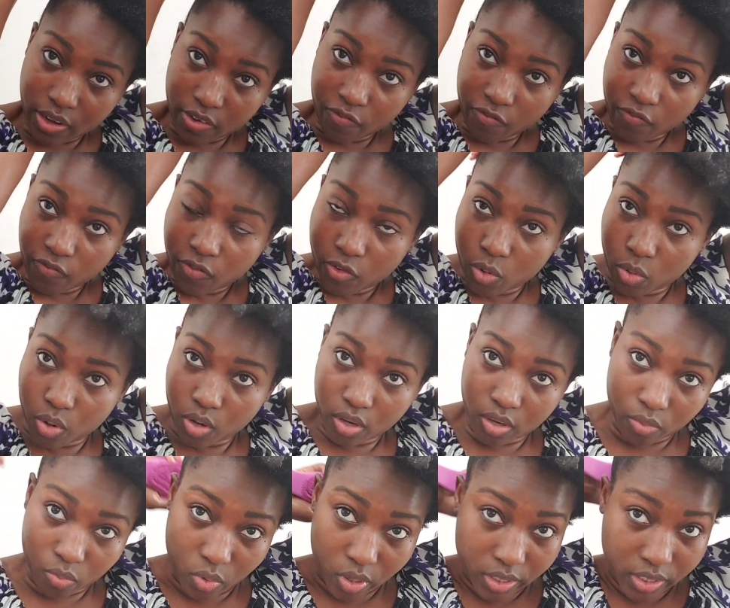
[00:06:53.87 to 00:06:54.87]
it
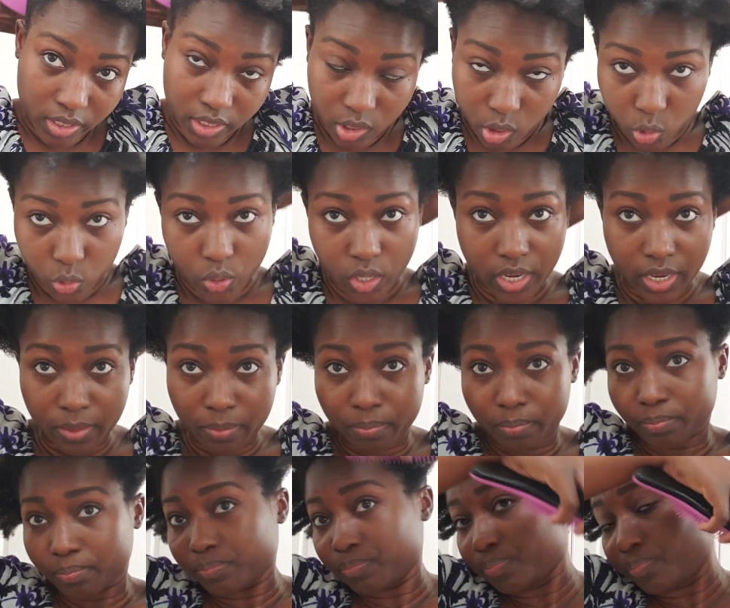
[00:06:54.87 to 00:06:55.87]
for what's to
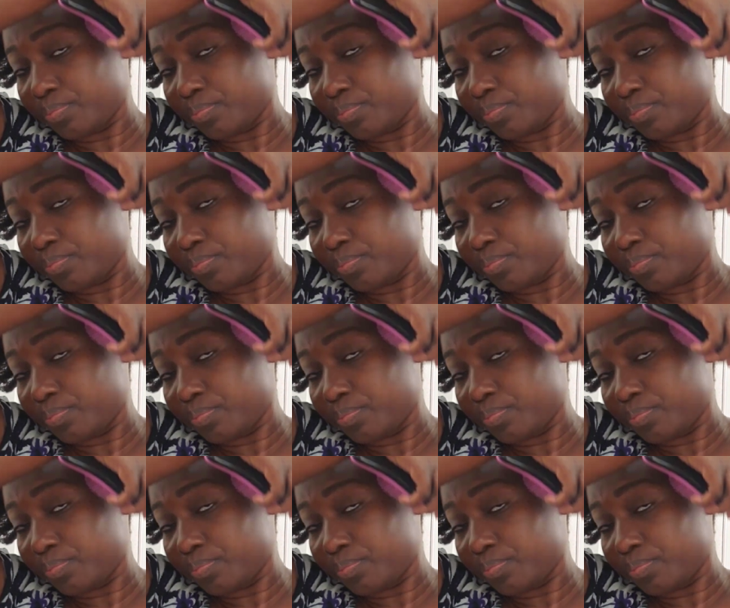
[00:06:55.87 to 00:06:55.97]
come.